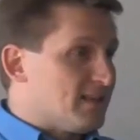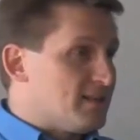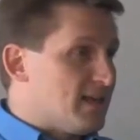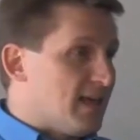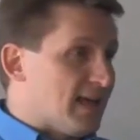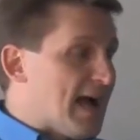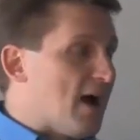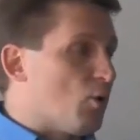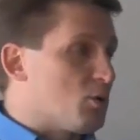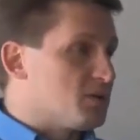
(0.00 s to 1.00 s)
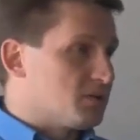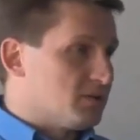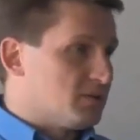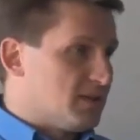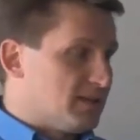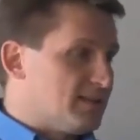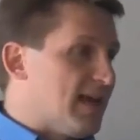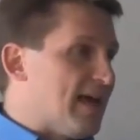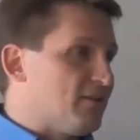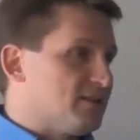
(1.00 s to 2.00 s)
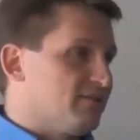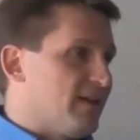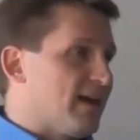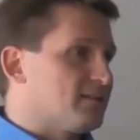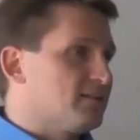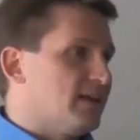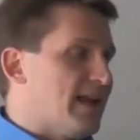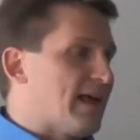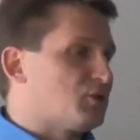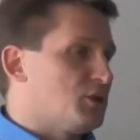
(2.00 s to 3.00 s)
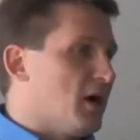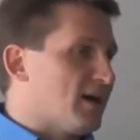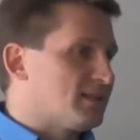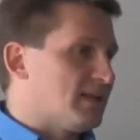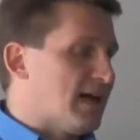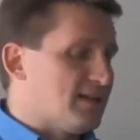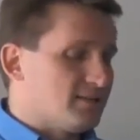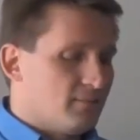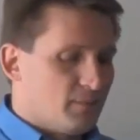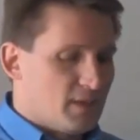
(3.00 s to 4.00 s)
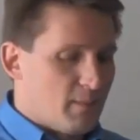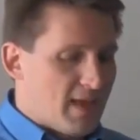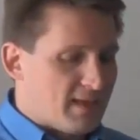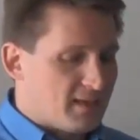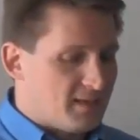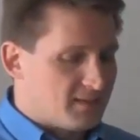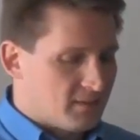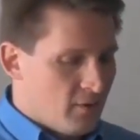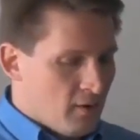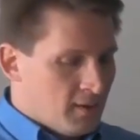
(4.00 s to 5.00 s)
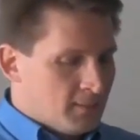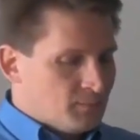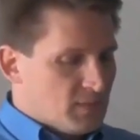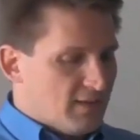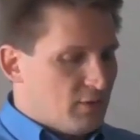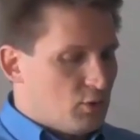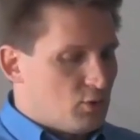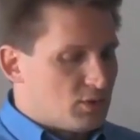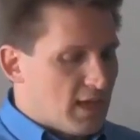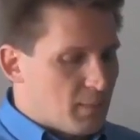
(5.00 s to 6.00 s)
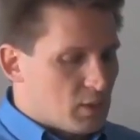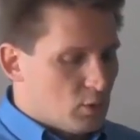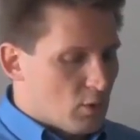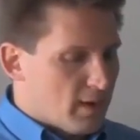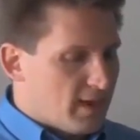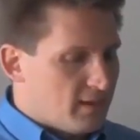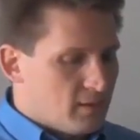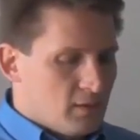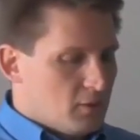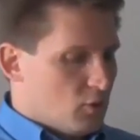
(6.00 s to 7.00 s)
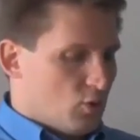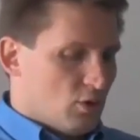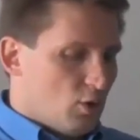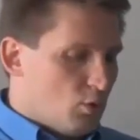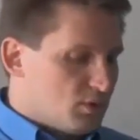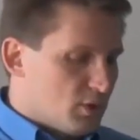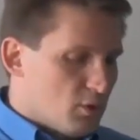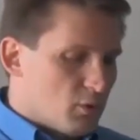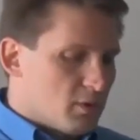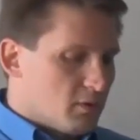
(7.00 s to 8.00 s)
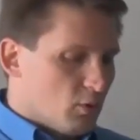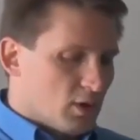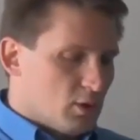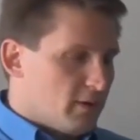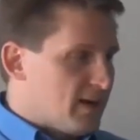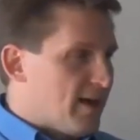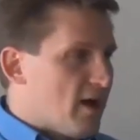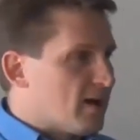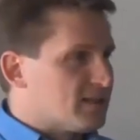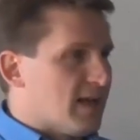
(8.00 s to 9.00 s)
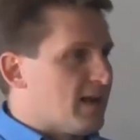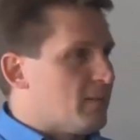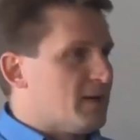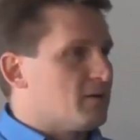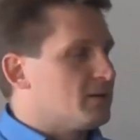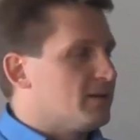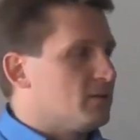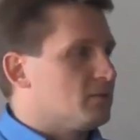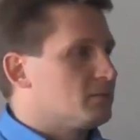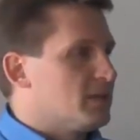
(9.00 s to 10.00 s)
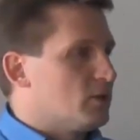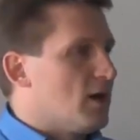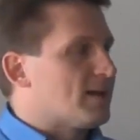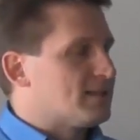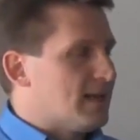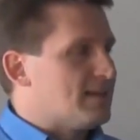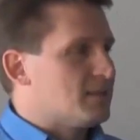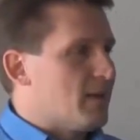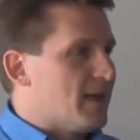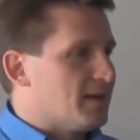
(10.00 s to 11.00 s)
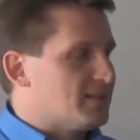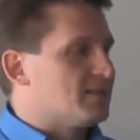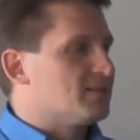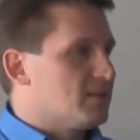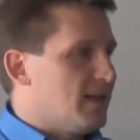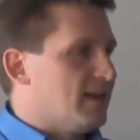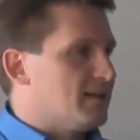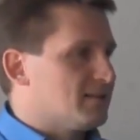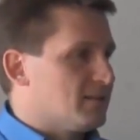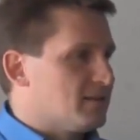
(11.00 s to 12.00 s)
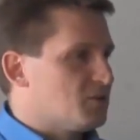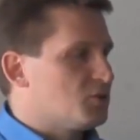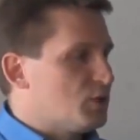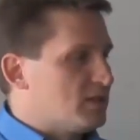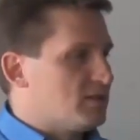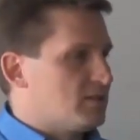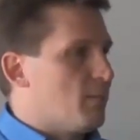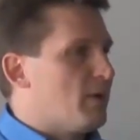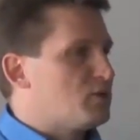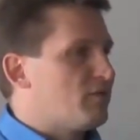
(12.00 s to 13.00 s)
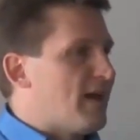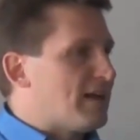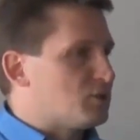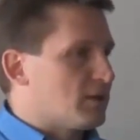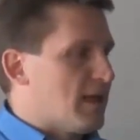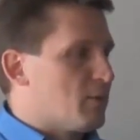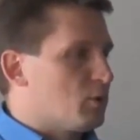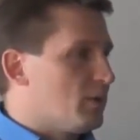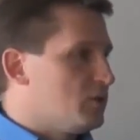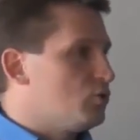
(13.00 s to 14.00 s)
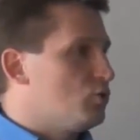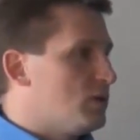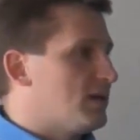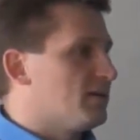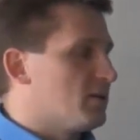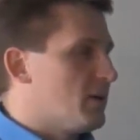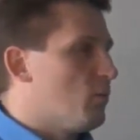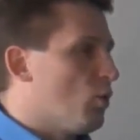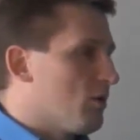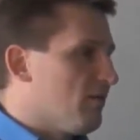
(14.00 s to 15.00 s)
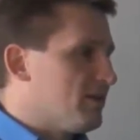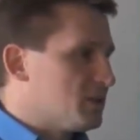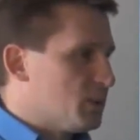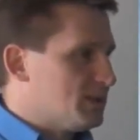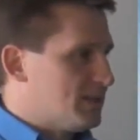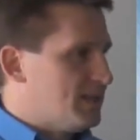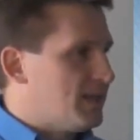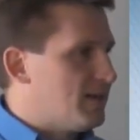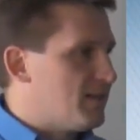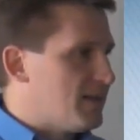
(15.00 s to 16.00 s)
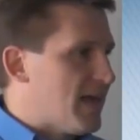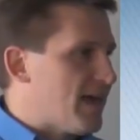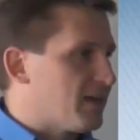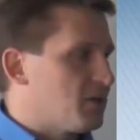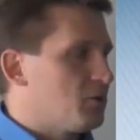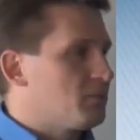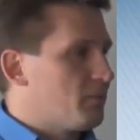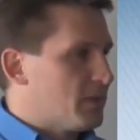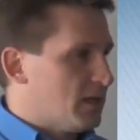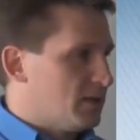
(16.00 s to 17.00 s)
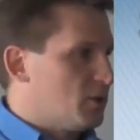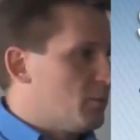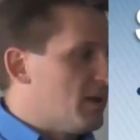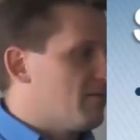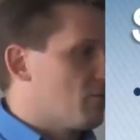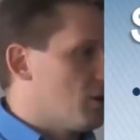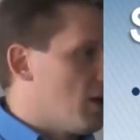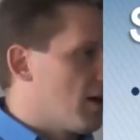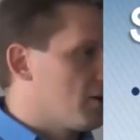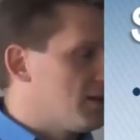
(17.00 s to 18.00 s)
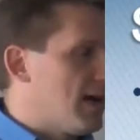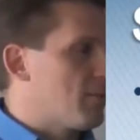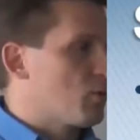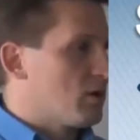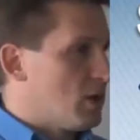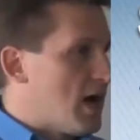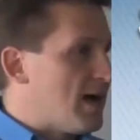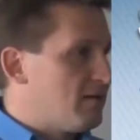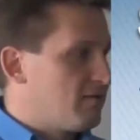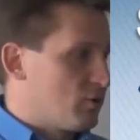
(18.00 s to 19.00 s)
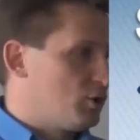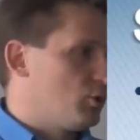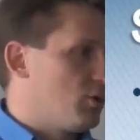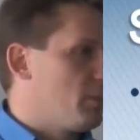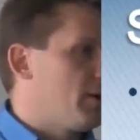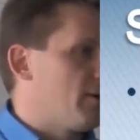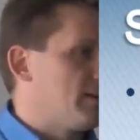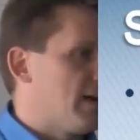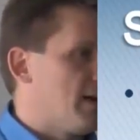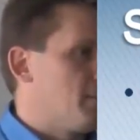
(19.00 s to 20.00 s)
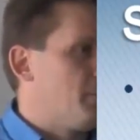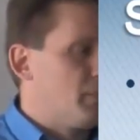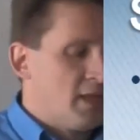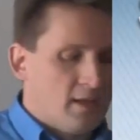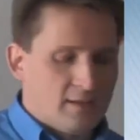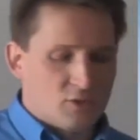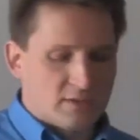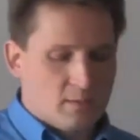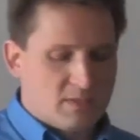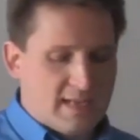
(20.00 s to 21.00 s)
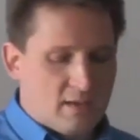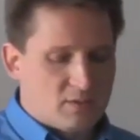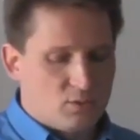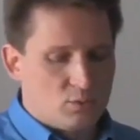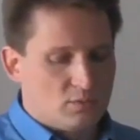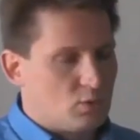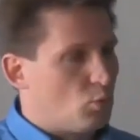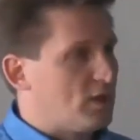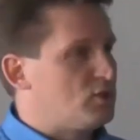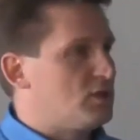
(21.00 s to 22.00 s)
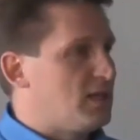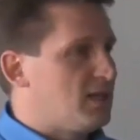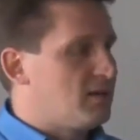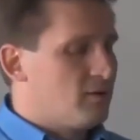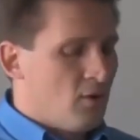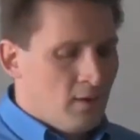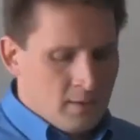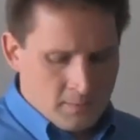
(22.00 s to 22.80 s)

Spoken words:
that's going to take hours to have its effect and actually oxidize the manganese. If you use hypochlorite or ozone or chlorine dioxide, I mean it'll oxidize the manganese instantaneously. It's a much faster chemical, but you do need a little bit more of it. So it's the yin and the yang, a little bit for a longer time or a lot for a shorter period of time. It just comes down to what you need.